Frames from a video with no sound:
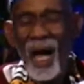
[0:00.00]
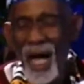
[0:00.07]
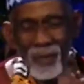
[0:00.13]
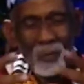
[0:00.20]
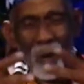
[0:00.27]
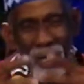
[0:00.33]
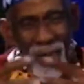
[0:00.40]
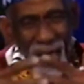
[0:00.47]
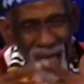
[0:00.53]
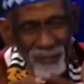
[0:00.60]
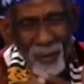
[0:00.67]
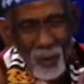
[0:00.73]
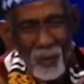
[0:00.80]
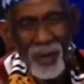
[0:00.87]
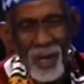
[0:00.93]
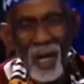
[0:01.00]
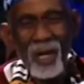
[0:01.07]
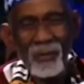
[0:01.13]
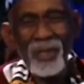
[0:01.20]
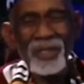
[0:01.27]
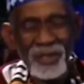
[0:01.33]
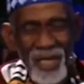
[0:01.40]
And whatever we
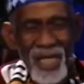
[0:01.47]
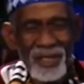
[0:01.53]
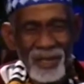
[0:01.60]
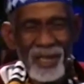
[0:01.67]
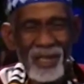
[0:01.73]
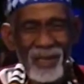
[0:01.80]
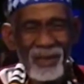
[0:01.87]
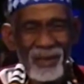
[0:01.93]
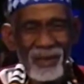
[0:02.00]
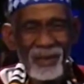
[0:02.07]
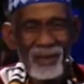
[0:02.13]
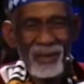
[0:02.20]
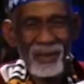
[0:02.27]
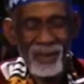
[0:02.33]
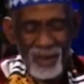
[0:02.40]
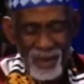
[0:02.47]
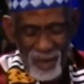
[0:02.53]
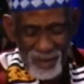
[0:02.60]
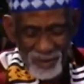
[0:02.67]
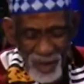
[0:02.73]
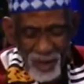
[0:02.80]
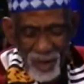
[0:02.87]
are ingesting,
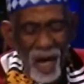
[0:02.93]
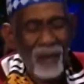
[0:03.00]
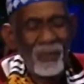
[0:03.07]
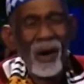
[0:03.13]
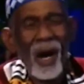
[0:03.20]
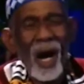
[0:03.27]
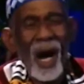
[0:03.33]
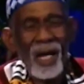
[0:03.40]
did our